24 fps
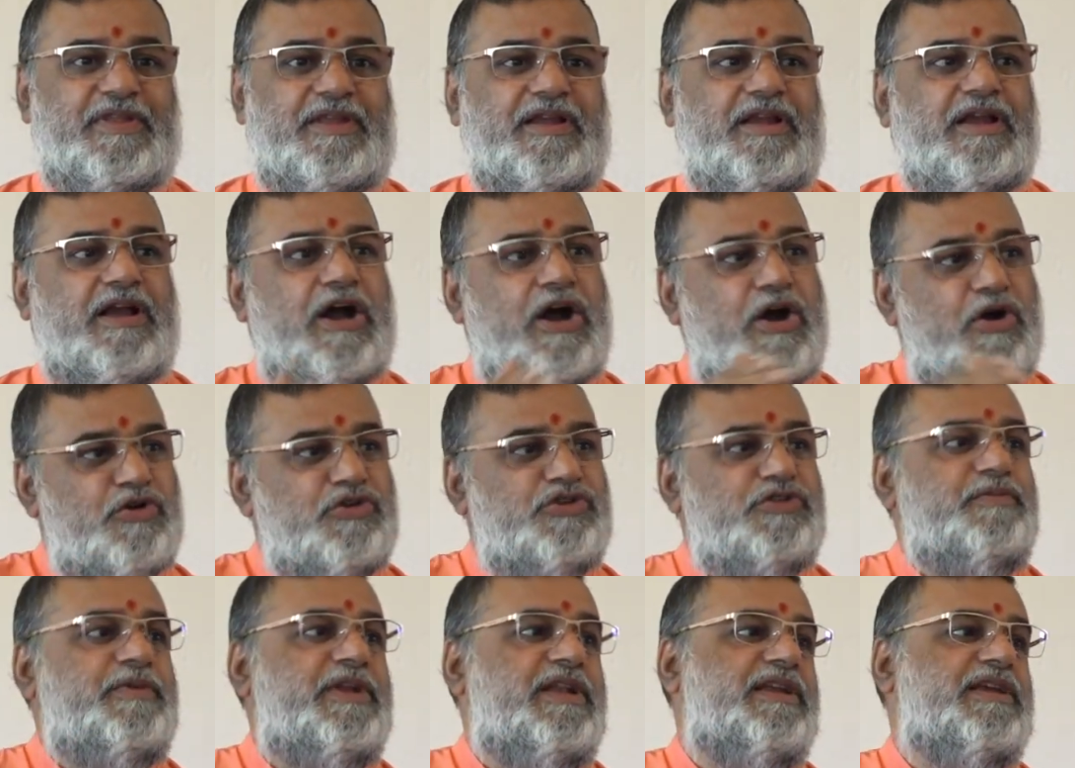
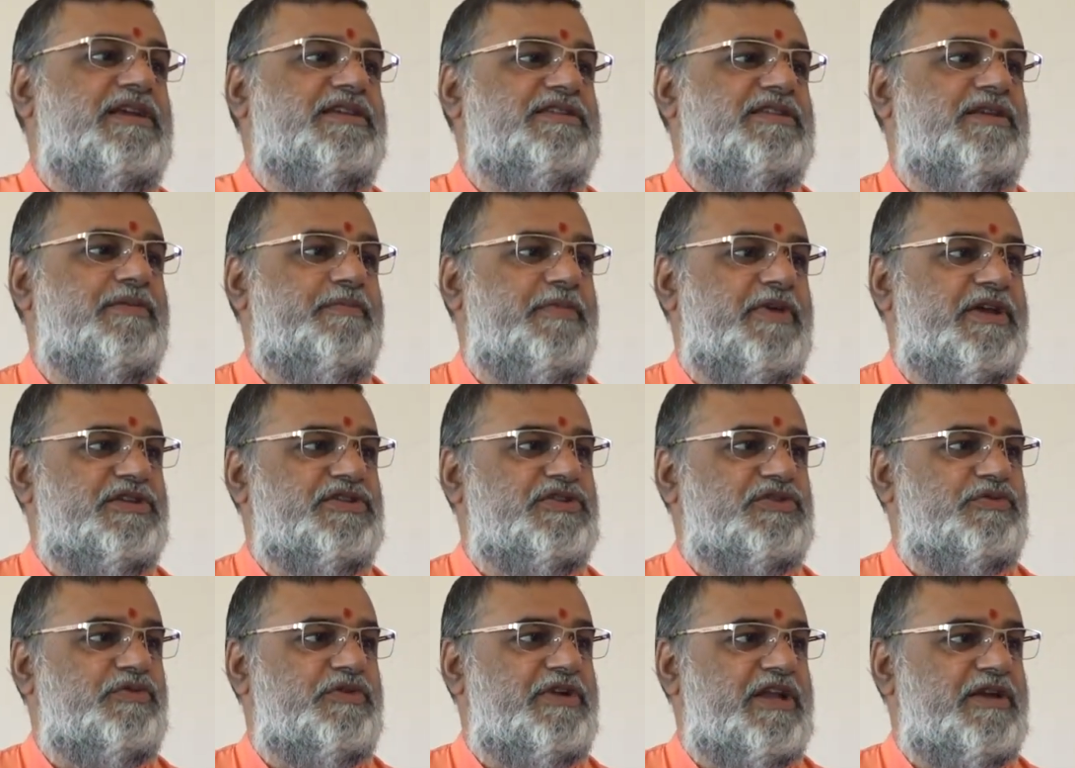cow's milk is the
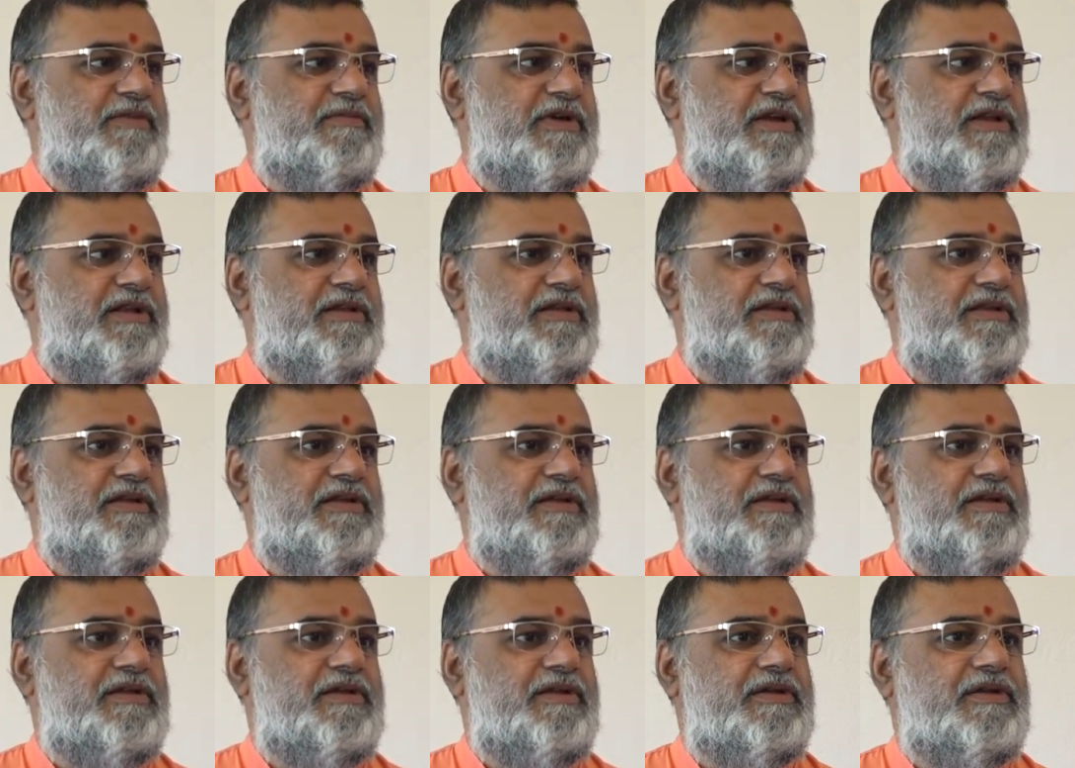best suitable
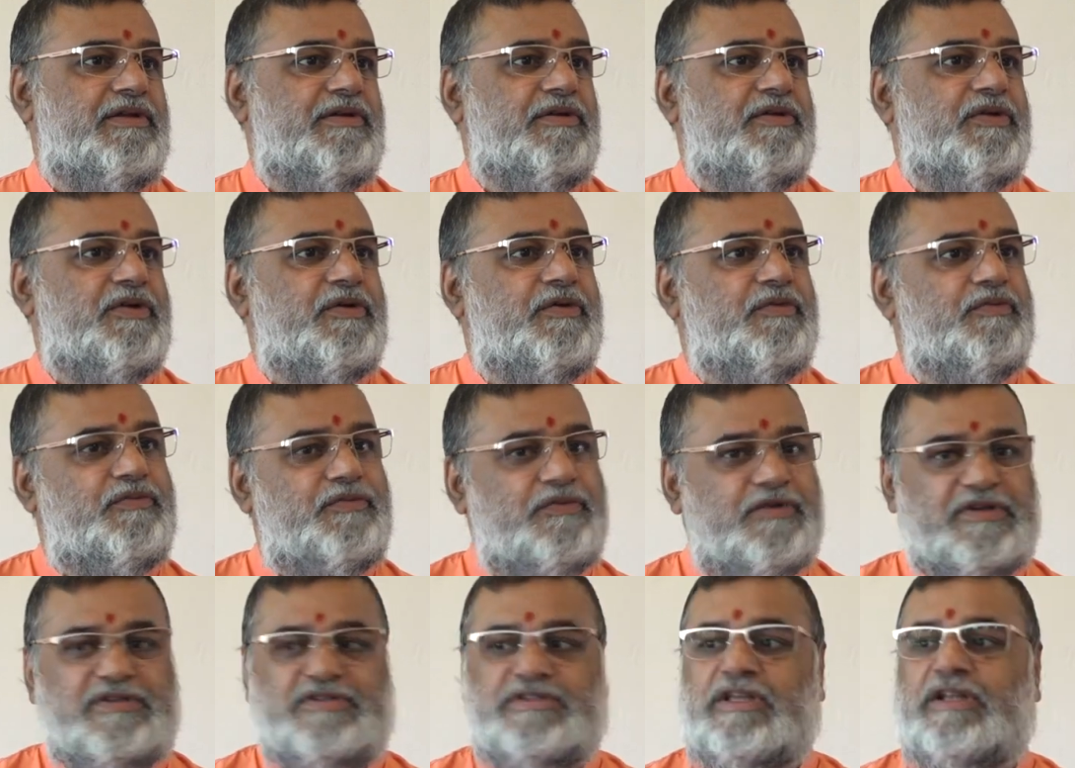
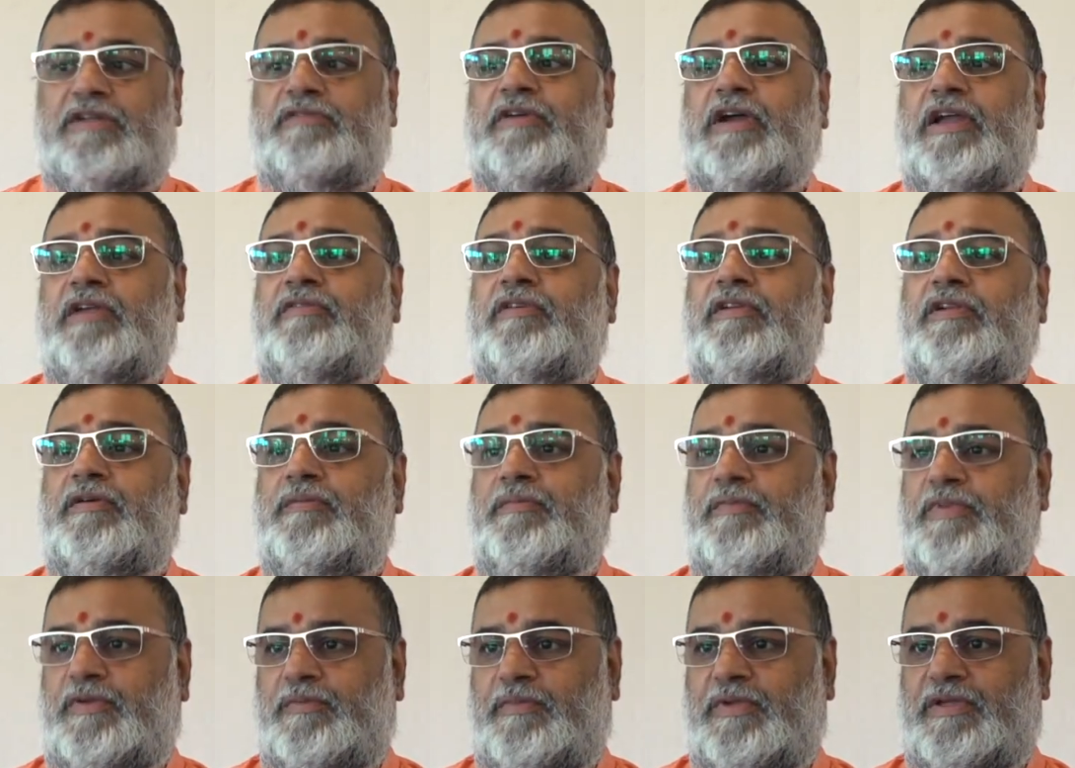for survival
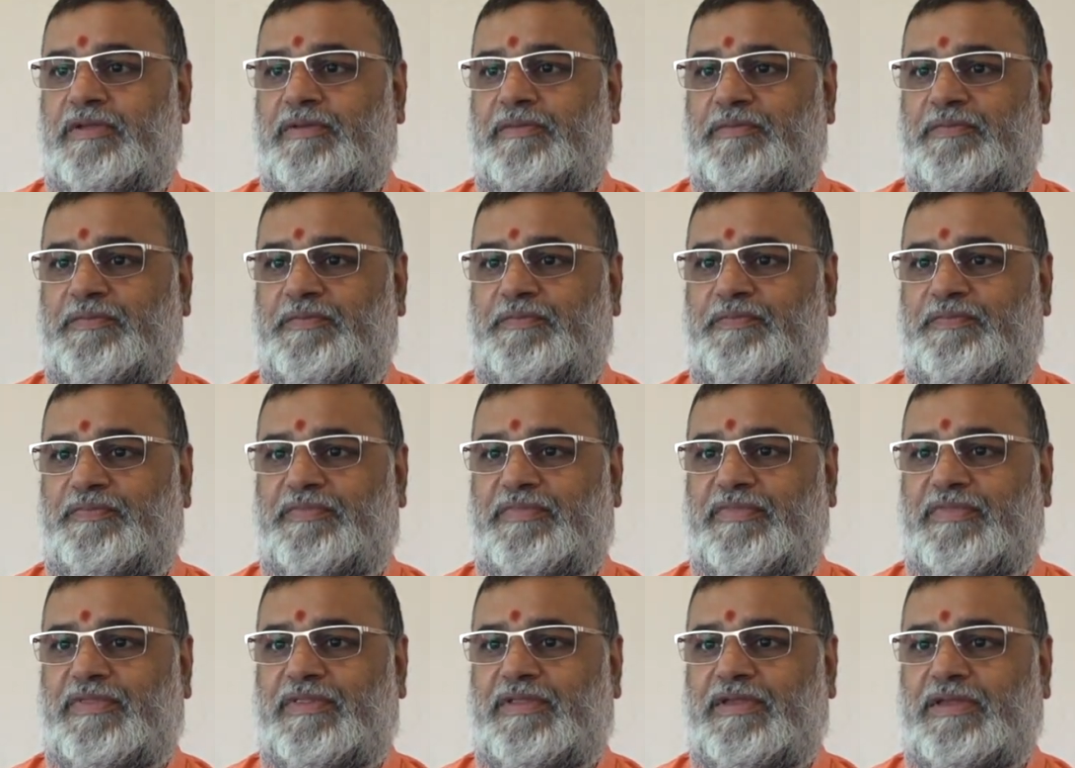of baby.
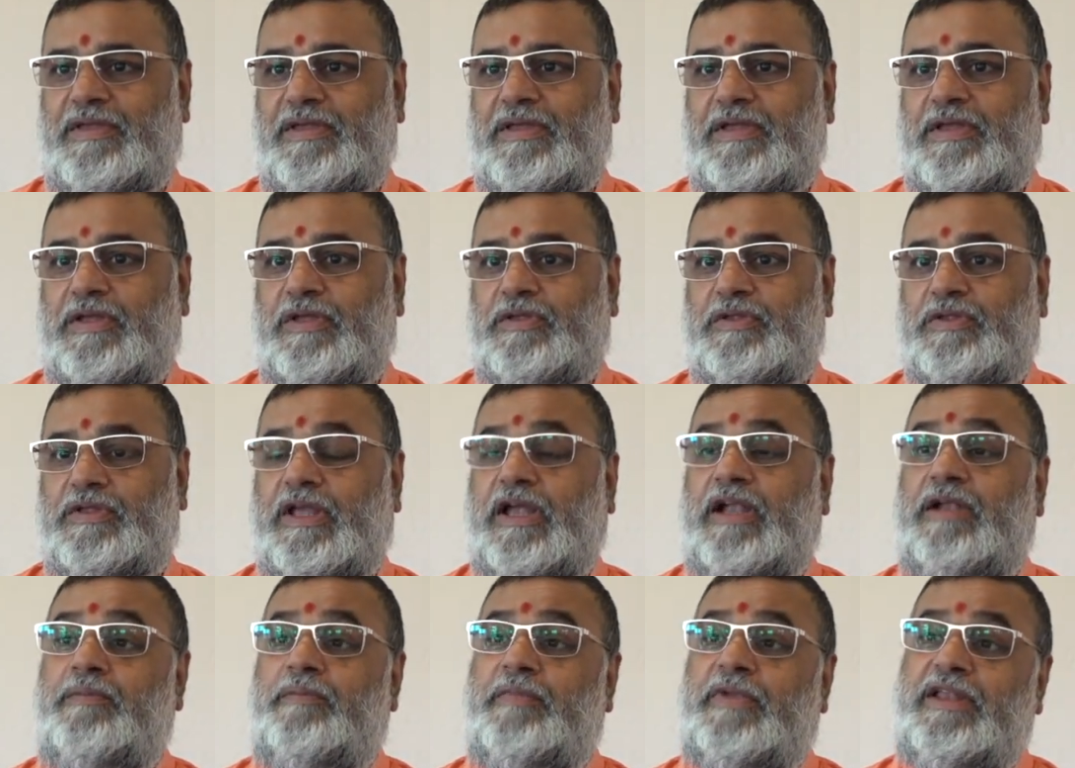
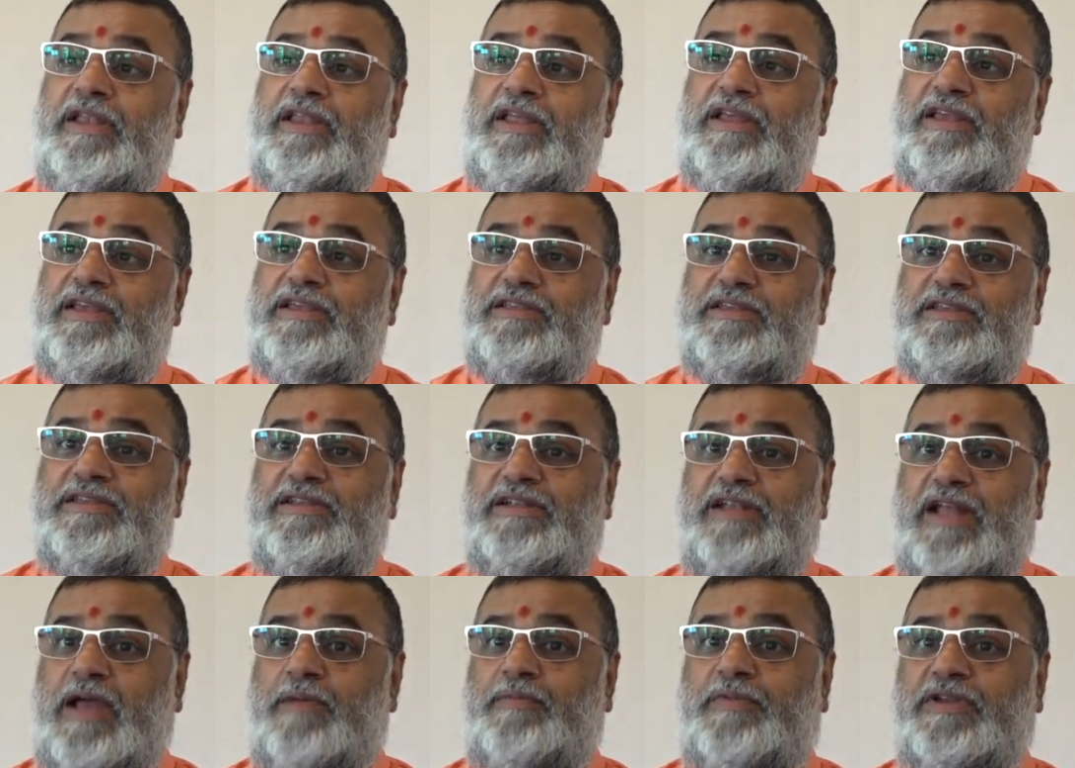In many cases
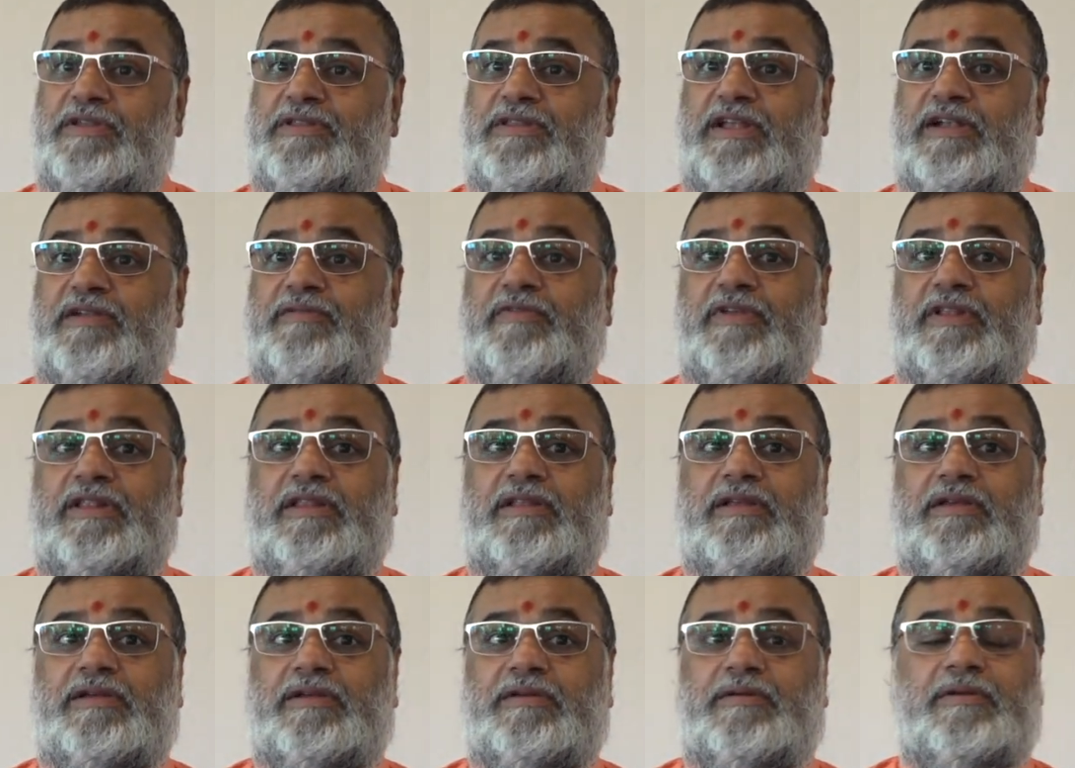it happens that when
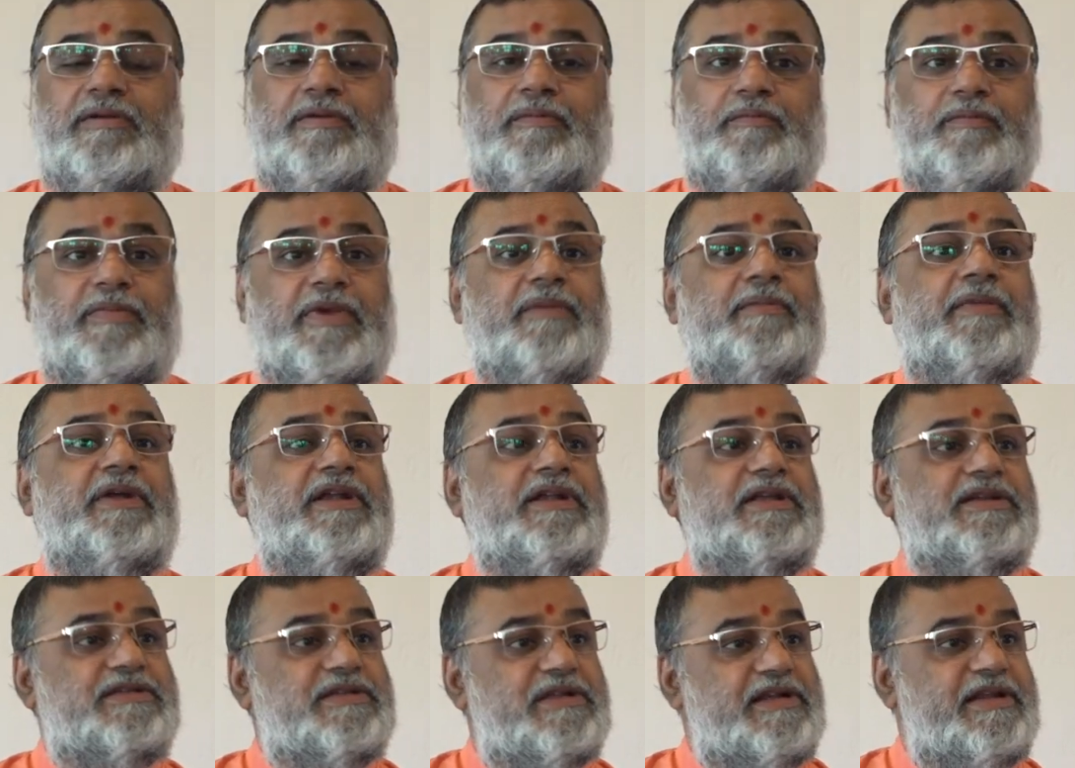the baby
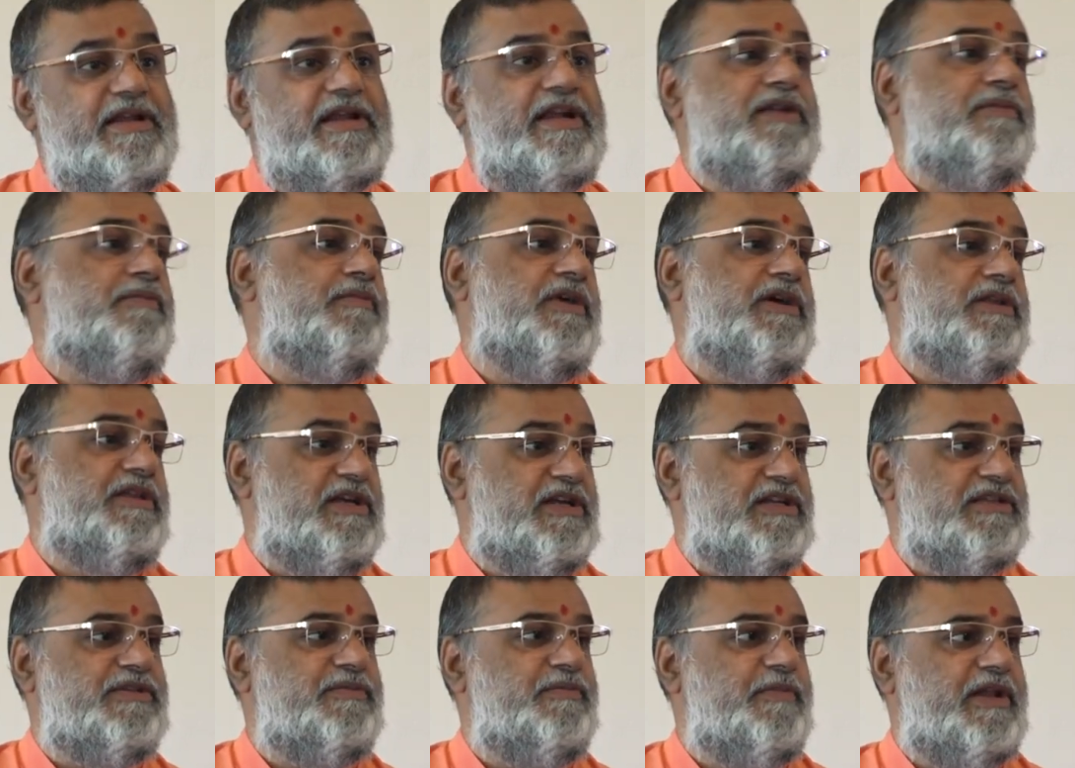does not get
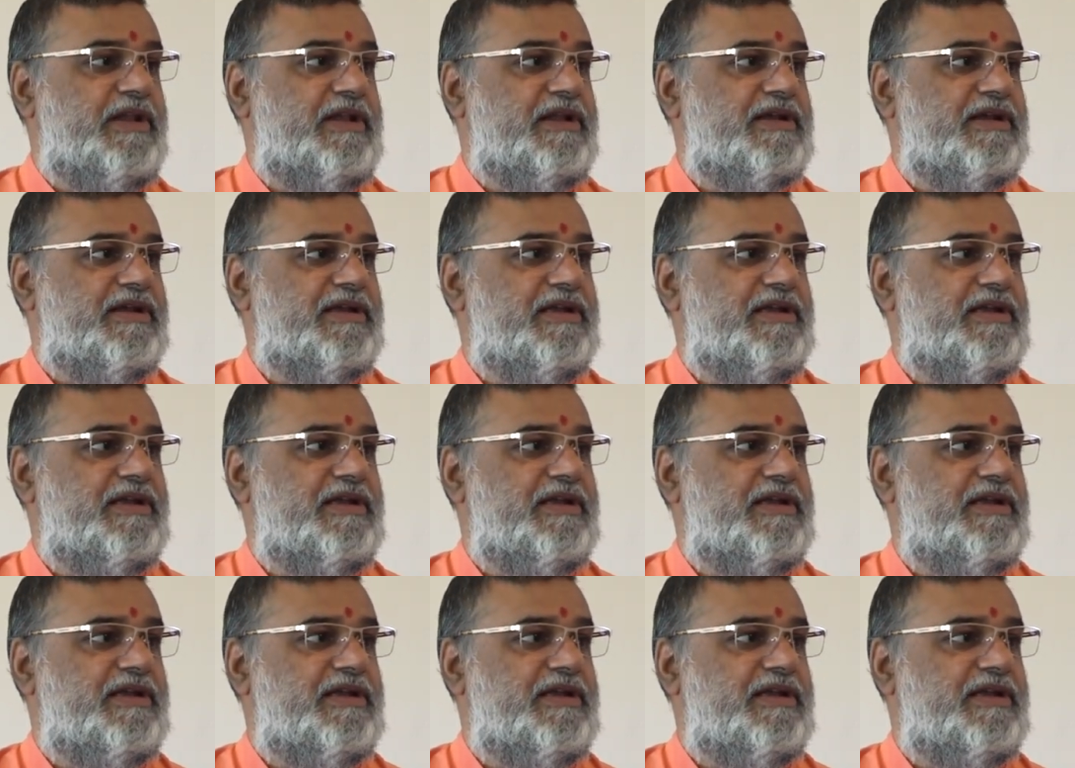mother's milk,